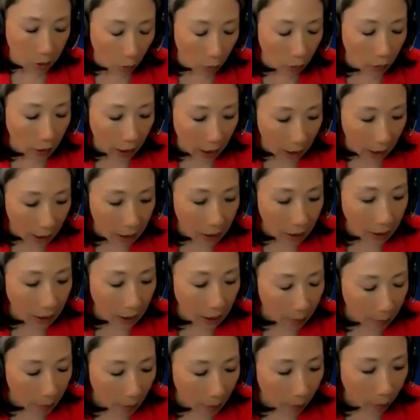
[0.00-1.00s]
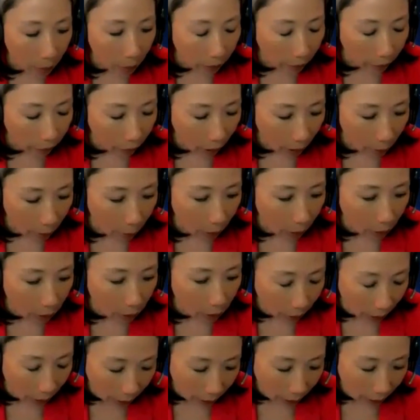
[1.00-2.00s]
So they came up with a
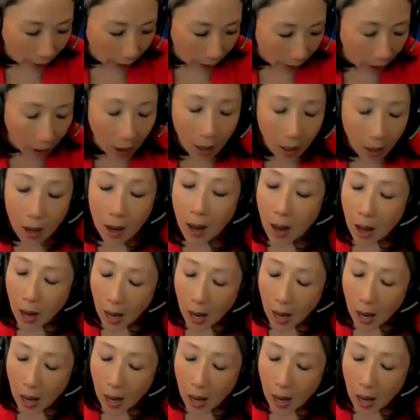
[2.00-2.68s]
framework to regulate it